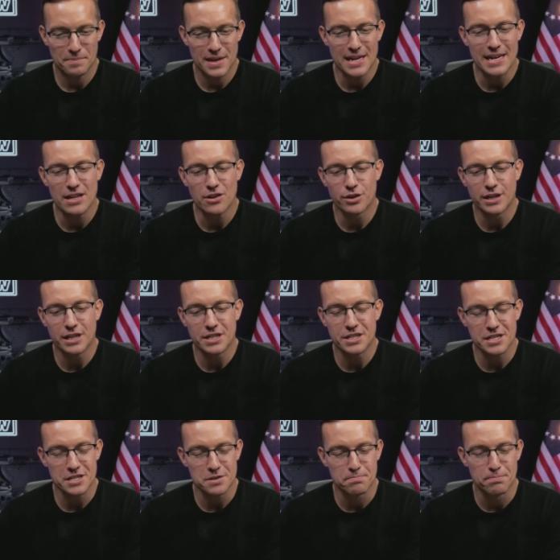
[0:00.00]
in Hillary
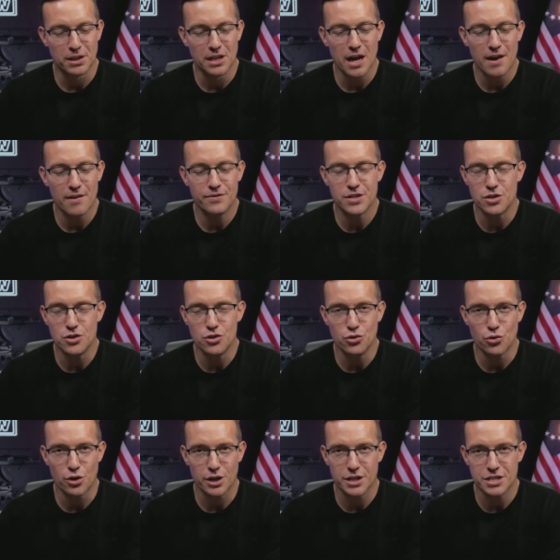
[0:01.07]
Clinton's beloved New
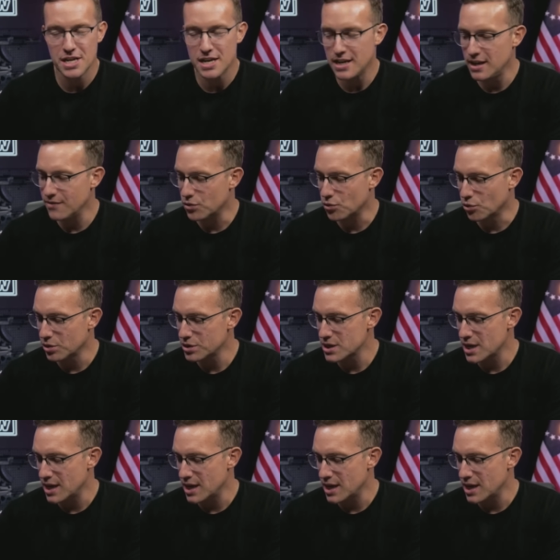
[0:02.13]
York City, of course,